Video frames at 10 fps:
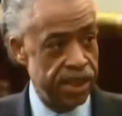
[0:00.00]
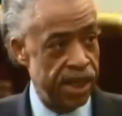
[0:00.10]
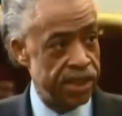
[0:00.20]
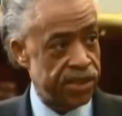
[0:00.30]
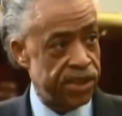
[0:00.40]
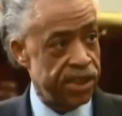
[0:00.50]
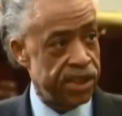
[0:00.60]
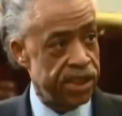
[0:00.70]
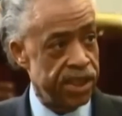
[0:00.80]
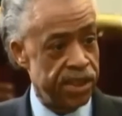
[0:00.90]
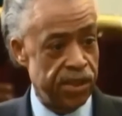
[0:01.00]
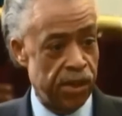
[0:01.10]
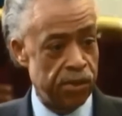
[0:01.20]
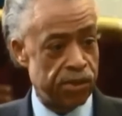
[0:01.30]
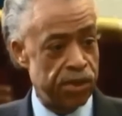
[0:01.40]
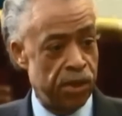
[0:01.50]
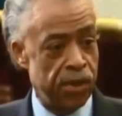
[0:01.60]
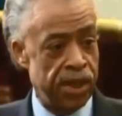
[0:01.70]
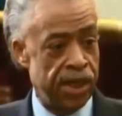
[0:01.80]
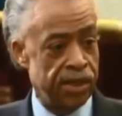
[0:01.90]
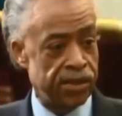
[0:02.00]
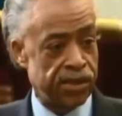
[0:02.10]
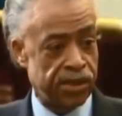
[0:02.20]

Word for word: living. He doesn't pay taxes. If